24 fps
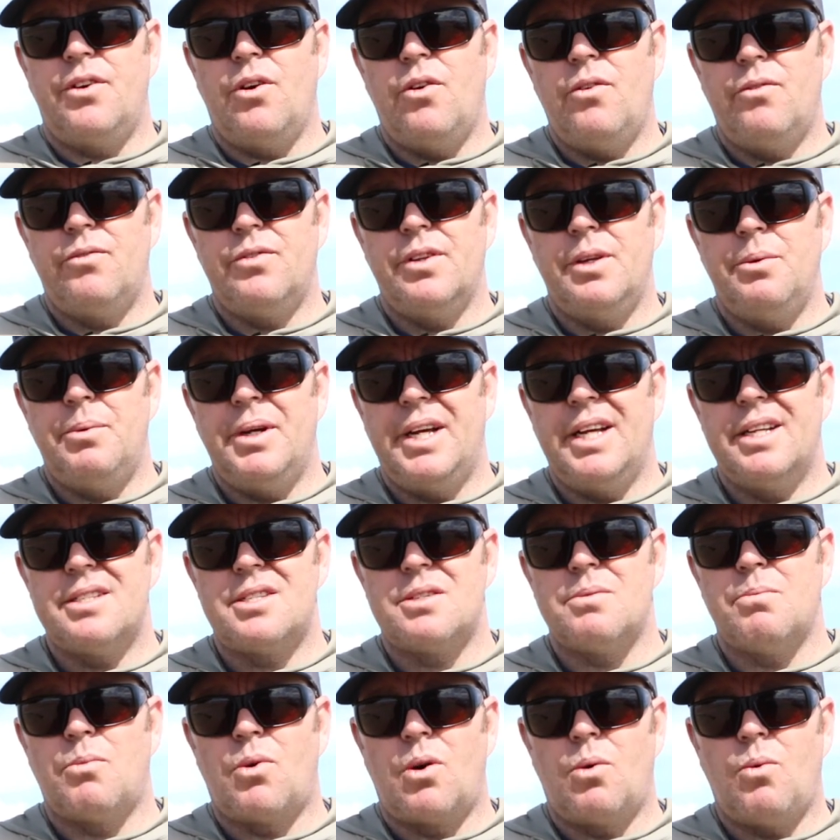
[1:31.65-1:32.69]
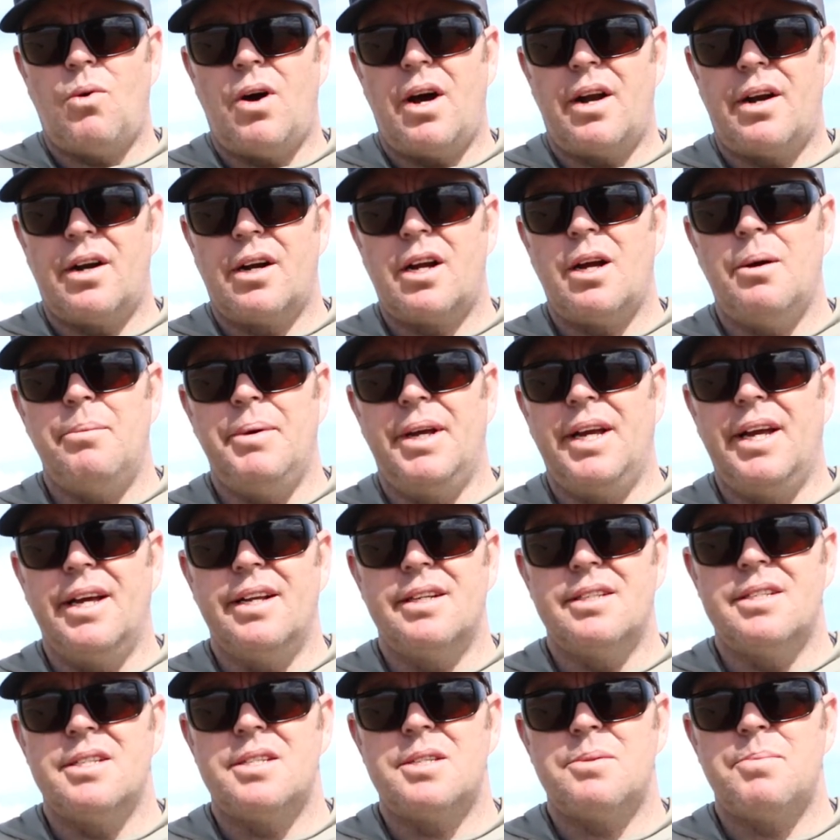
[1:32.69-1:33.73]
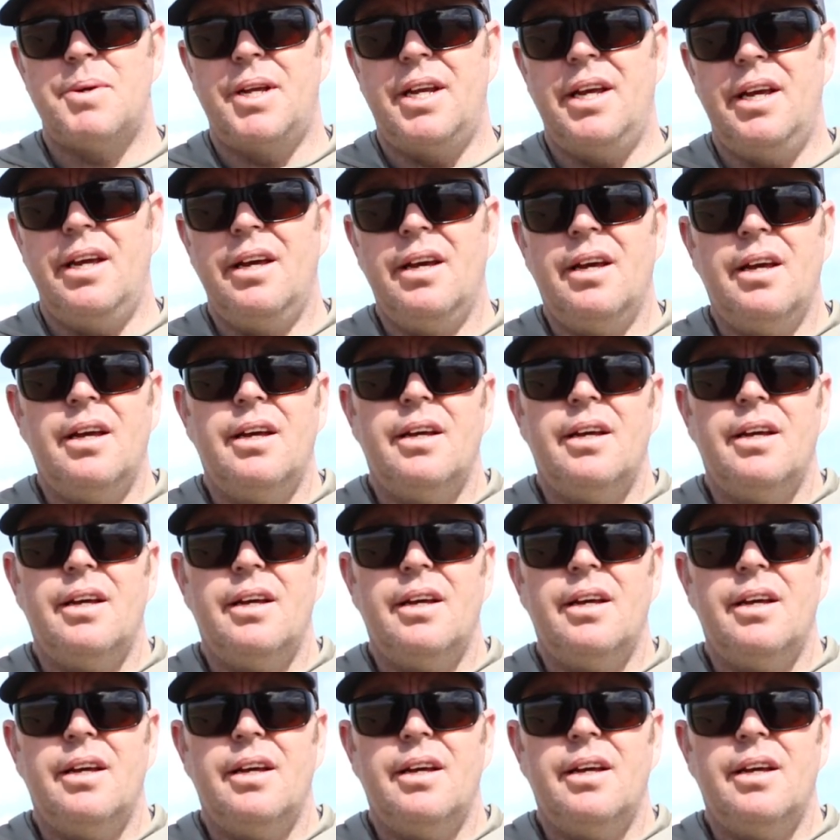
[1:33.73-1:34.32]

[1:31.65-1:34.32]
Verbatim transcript: and hopefully we get some more water coming into Spinney.